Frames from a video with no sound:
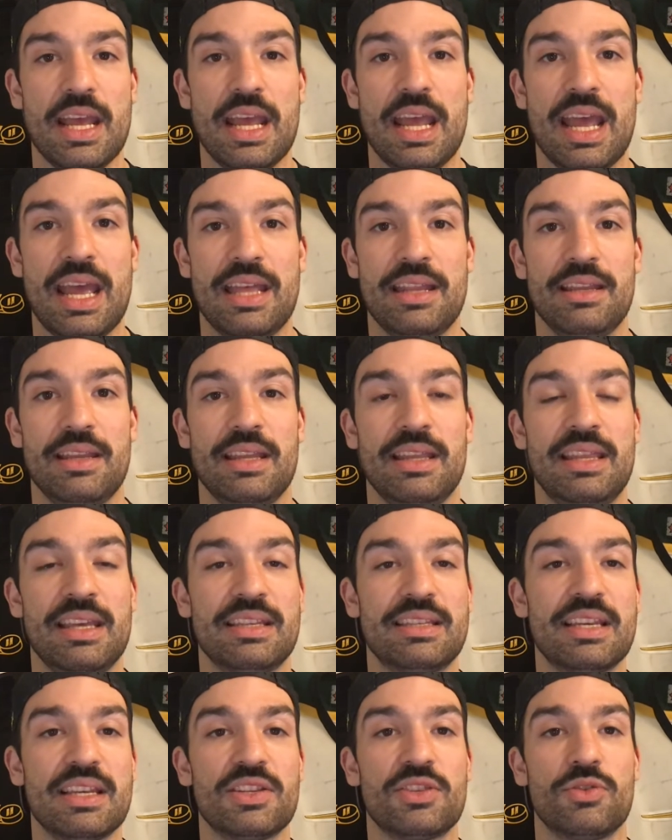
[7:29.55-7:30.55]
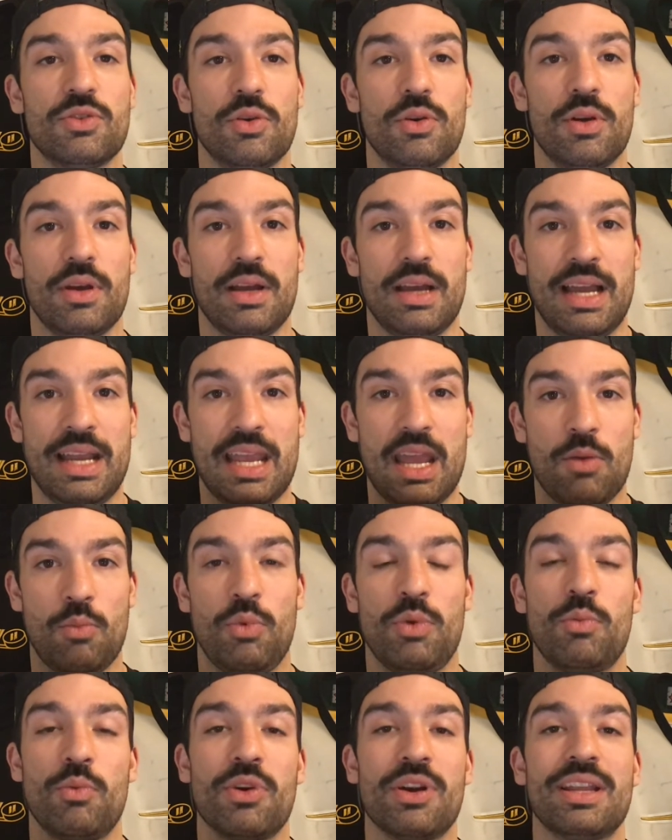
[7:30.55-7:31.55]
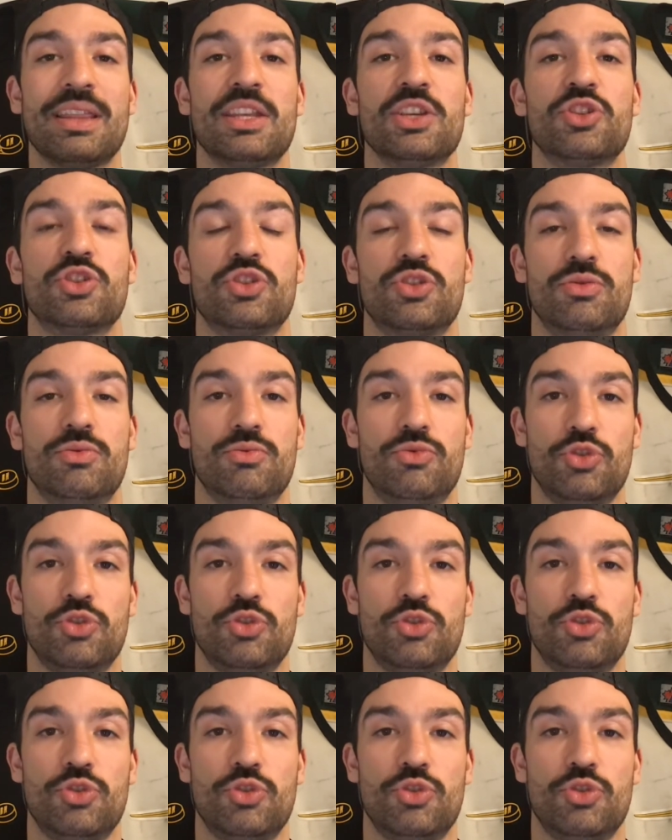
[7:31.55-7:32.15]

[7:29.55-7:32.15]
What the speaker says: And this is, again, when we're in this